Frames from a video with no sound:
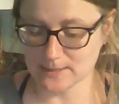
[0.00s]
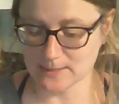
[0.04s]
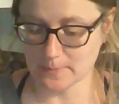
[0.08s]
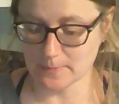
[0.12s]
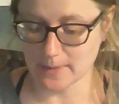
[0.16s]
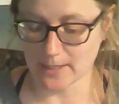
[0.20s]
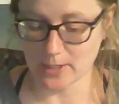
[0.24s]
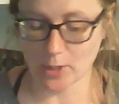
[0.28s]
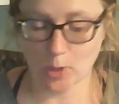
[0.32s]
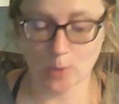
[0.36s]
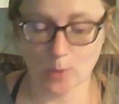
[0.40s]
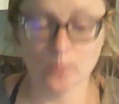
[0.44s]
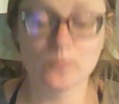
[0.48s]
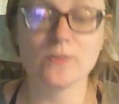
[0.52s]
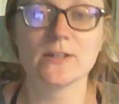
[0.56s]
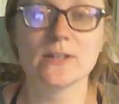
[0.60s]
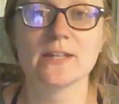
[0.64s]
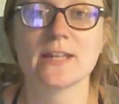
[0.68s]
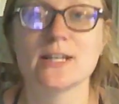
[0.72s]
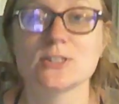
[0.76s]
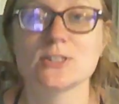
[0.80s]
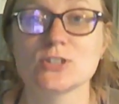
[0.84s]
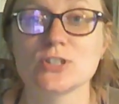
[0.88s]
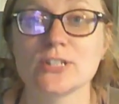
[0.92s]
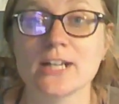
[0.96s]
but hopefully
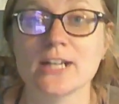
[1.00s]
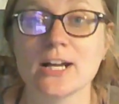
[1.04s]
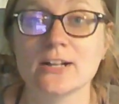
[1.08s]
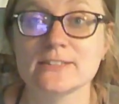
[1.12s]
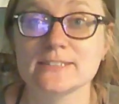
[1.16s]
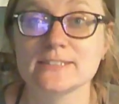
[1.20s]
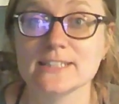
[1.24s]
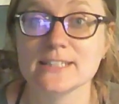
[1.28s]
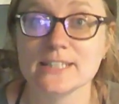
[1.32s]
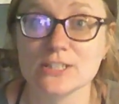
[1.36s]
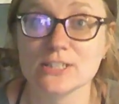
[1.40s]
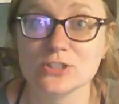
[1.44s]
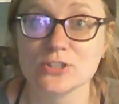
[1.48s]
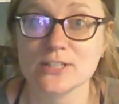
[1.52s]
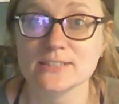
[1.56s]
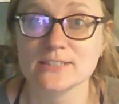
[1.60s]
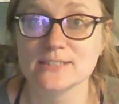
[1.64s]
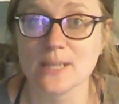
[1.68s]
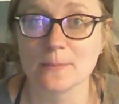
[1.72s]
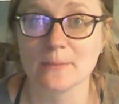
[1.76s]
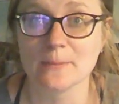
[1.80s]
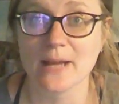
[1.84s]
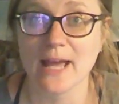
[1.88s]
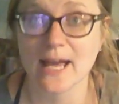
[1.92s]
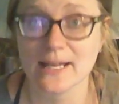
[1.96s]
they turn out delicious.
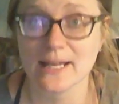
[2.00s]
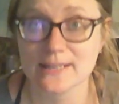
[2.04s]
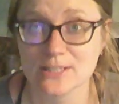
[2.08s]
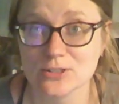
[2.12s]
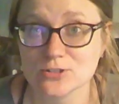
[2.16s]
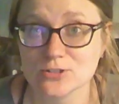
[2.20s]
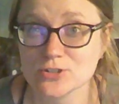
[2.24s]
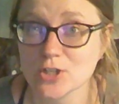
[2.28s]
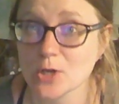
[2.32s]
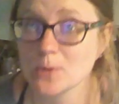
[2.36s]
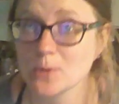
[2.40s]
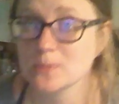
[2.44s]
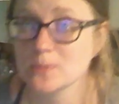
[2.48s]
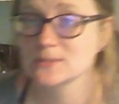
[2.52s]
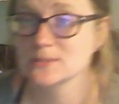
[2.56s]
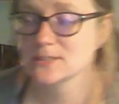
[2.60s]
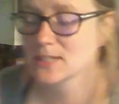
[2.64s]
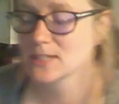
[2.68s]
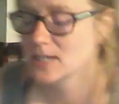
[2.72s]
I'm going to add these scones